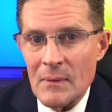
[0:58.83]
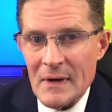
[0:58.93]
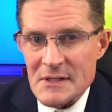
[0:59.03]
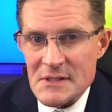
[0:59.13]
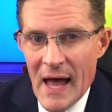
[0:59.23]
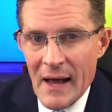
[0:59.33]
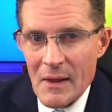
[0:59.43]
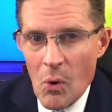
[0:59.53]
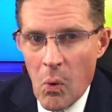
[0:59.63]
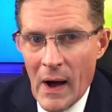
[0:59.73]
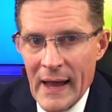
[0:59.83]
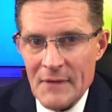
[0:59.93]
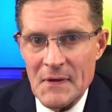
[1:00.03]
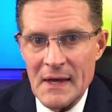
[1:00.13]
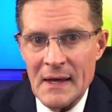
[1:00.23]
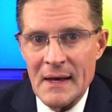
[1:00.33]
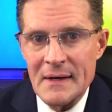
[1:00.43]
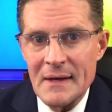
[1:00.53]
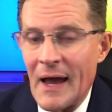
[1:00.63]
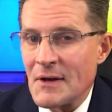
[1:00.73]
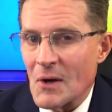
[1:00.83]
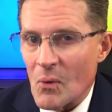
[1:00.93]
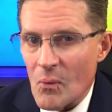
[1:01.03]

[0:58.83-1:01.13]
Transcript: you exactly why at the end, and you'll